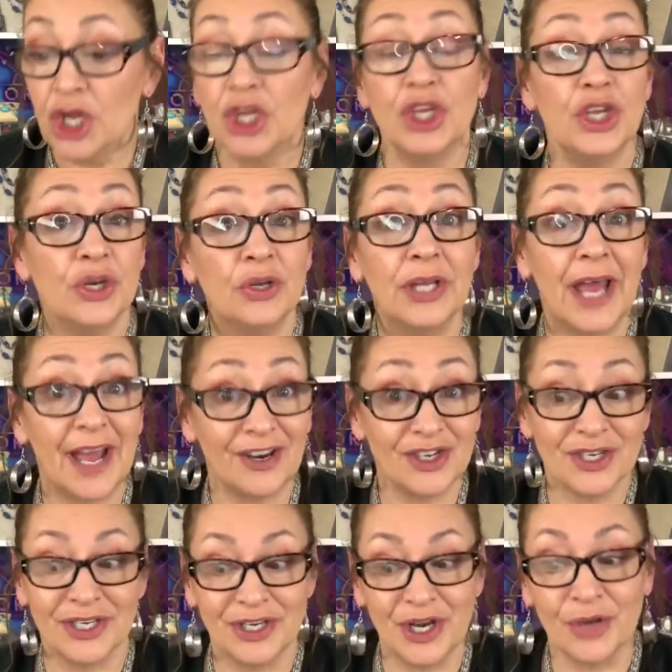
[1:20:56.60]
you'll
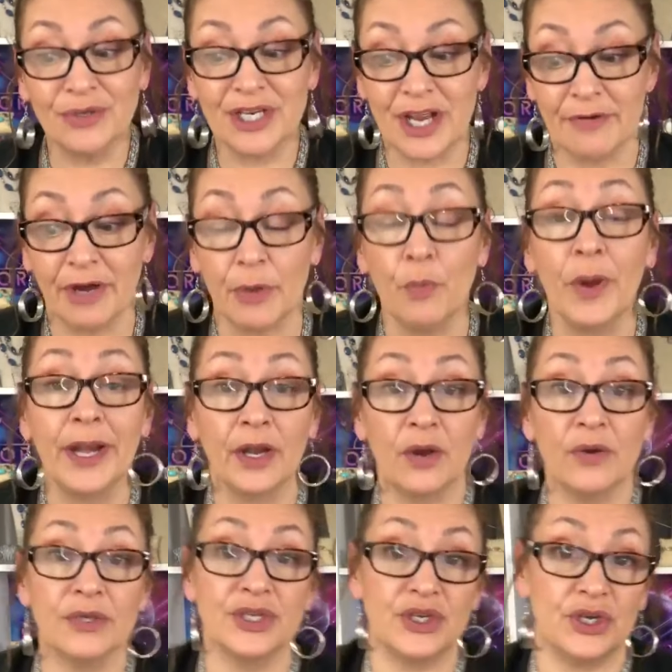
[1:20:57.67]
actually know, Terry, when it
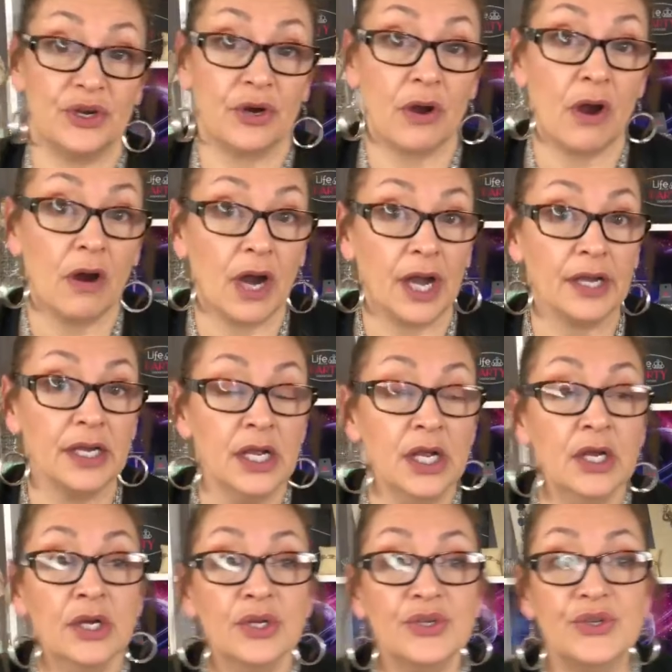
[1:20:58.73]
goes to your cart.
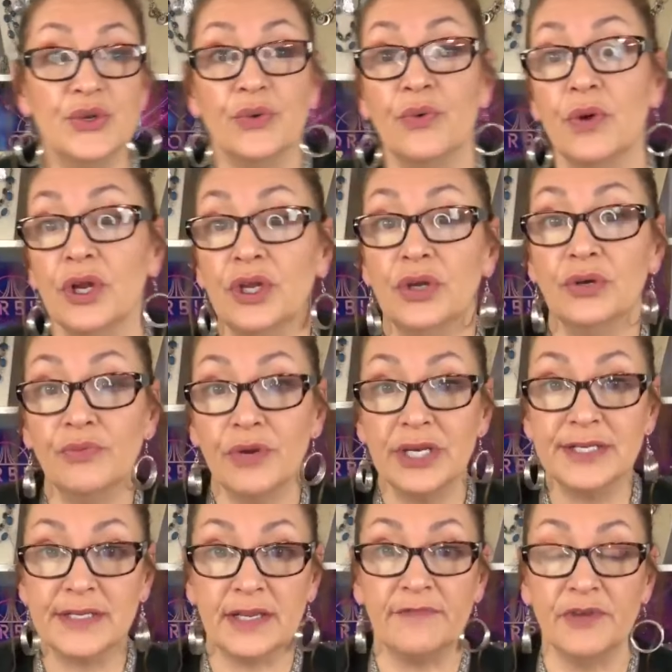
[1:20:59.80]
So you'll
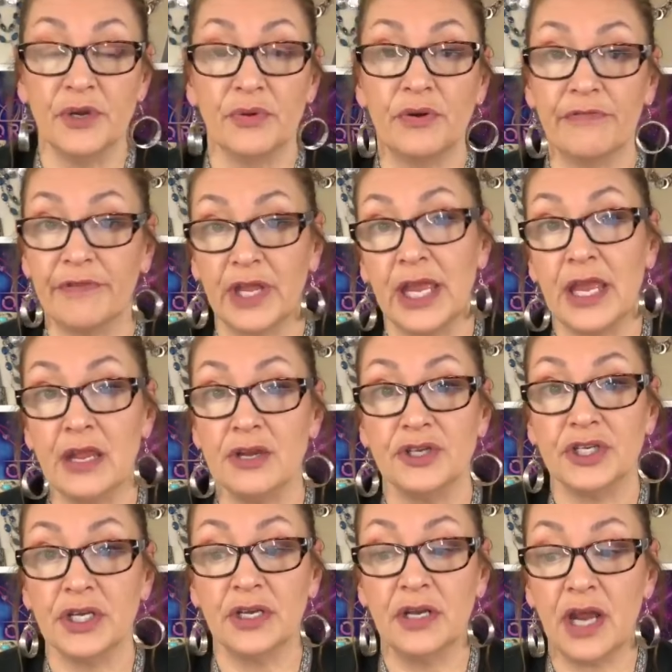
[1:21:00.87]
receive
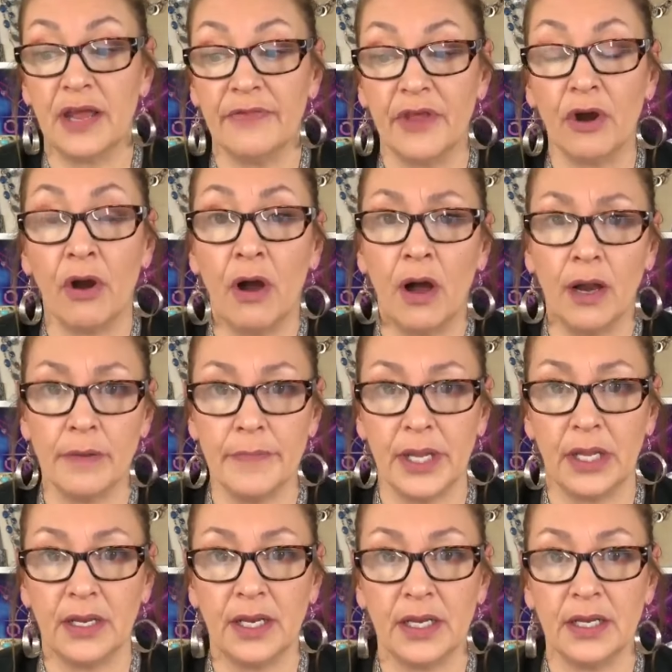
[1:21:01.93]
notification and they're
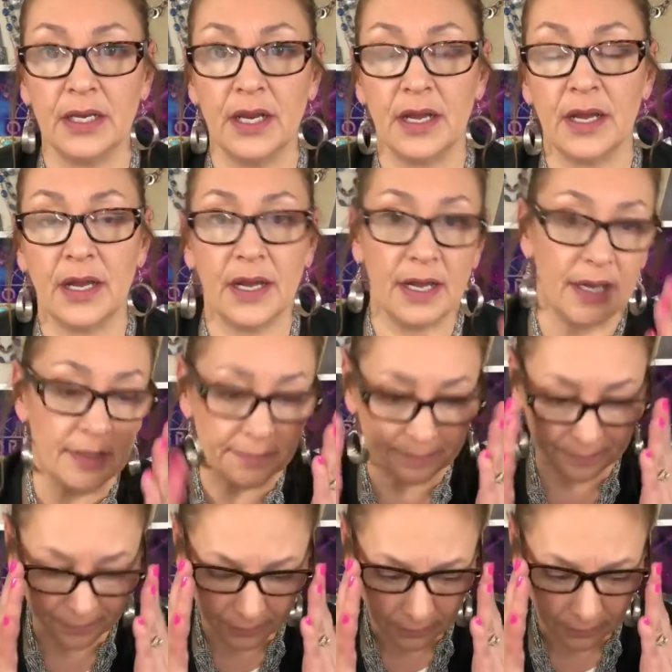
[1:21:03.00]
automated um,